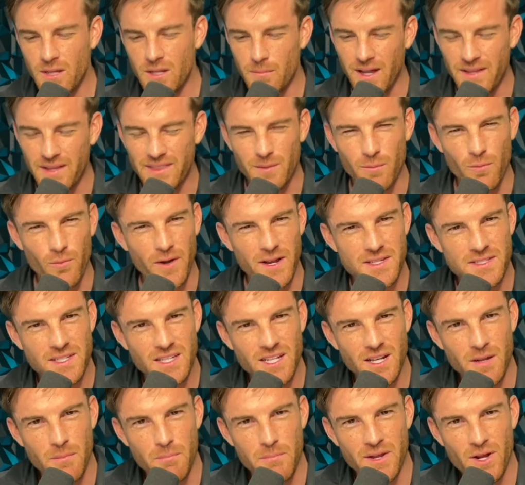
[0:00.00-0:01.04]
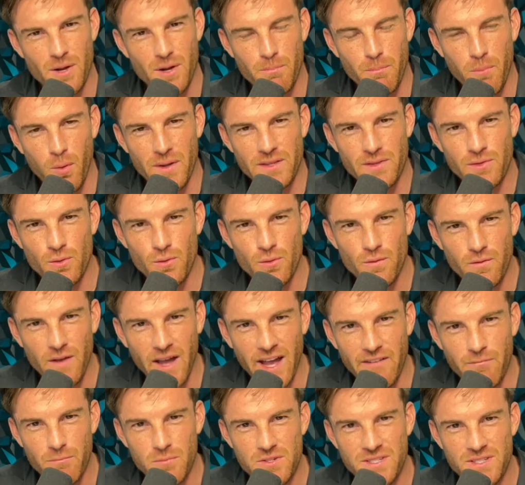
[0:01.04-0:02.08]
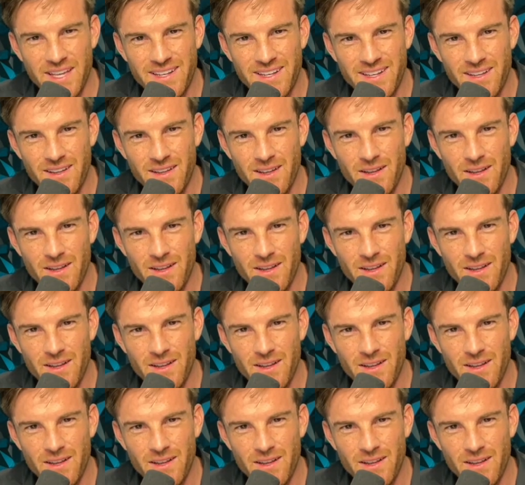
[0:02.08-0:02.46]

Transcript: about them raising it a mere 0.25%